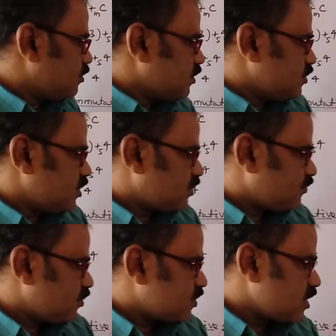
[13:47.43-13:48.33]
6
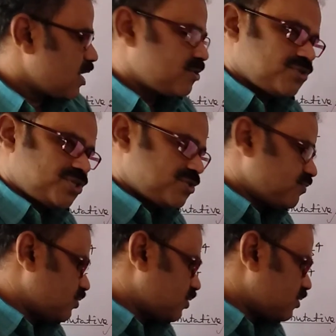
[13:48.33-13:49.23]
4s are
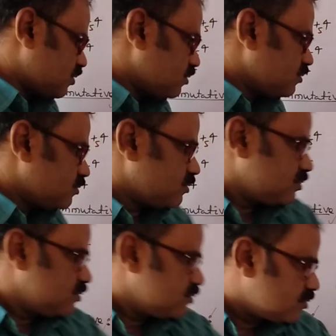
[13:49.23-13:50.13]
24.
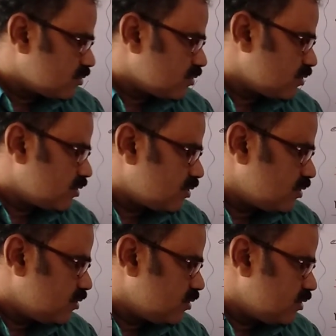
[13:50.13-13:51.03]
So,
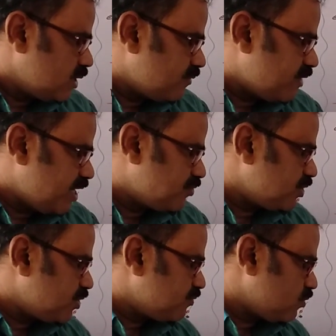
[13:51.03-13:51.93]
divide
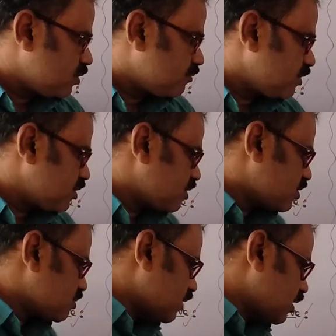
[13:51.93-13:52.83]
24 with
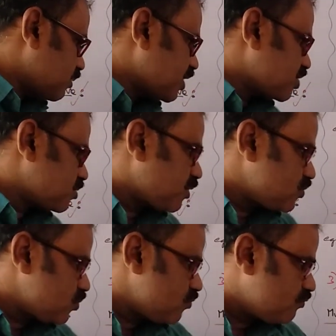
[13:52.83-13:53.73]
this multiplication
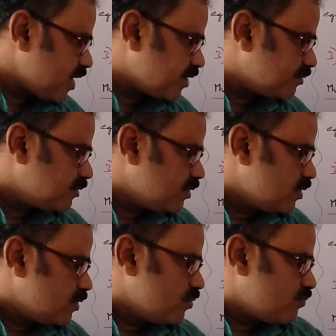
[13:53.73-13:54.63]
modulo 5.
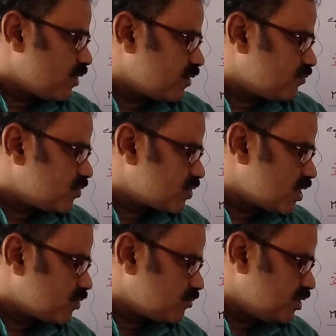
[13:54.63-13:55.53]
5 4s
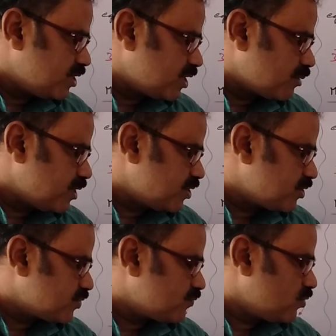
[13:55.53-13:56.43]
are 20, remainder
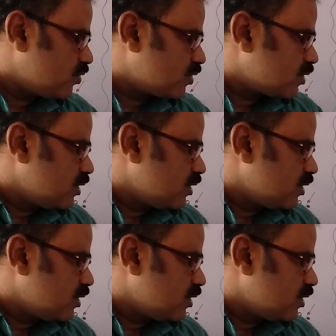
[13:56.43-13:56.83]
is 4.